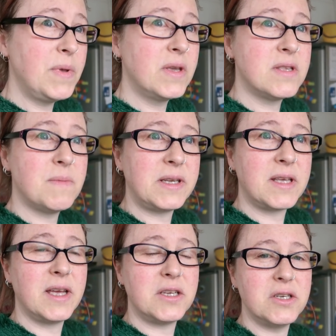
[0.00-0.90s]
But because the
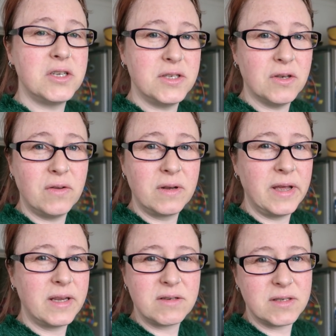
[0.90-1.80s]
medication she's on,
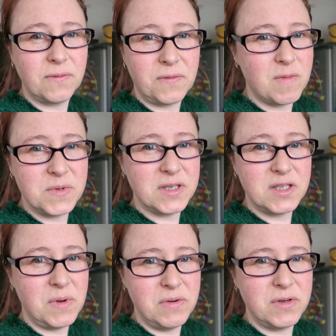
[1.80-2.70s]
like, just the
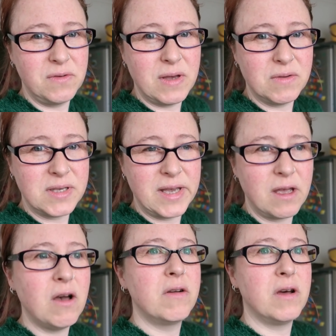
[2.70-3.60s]
pharmacist won't do, they'll
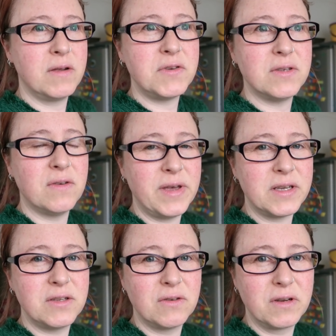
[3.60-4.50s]
say, oh no, if she's on
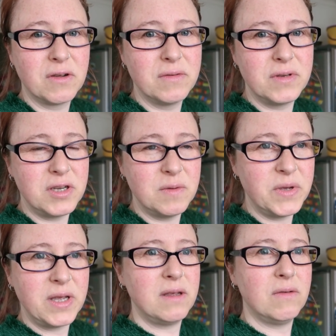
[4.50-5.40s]
that she's got to go to the G
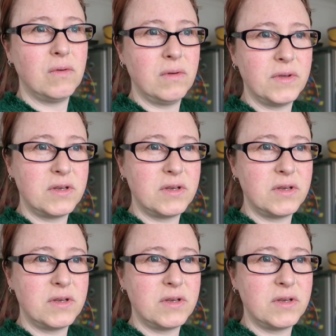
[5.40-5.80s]
P or the